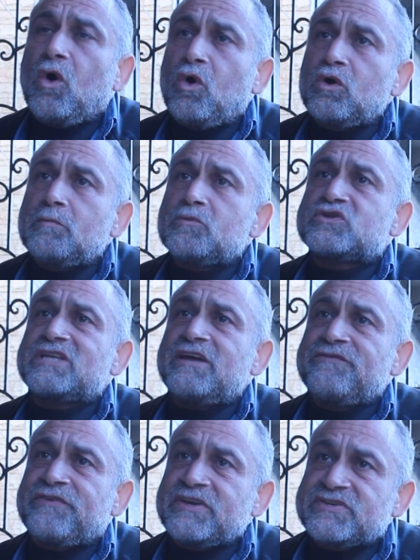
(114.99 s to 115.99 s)
Almost
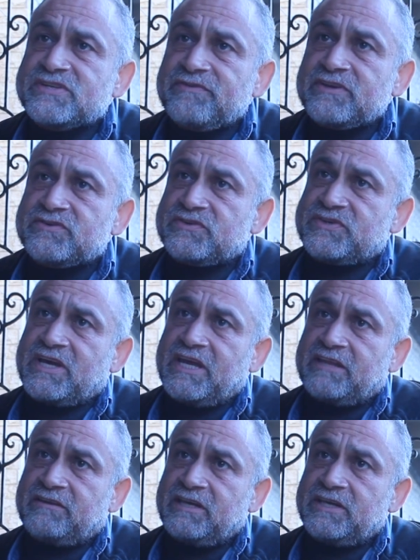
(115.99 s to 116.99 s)
every civil
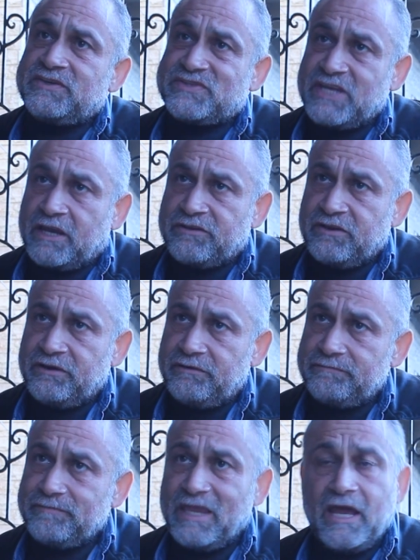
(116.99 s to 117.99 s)
society sector
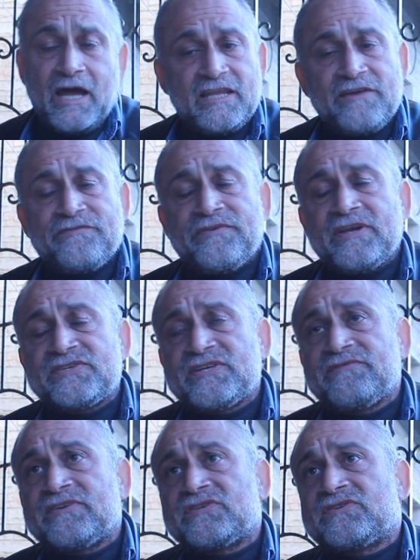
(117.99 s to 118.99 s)
and every
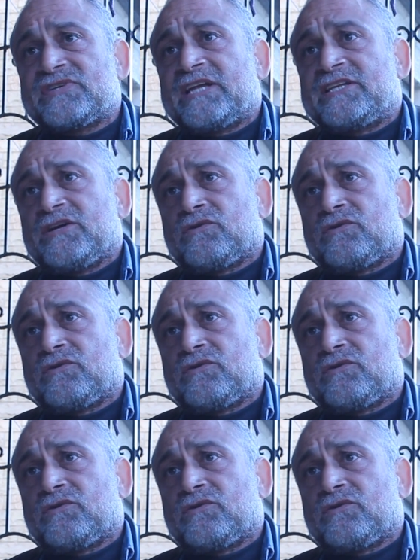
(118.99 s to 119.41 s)
civil society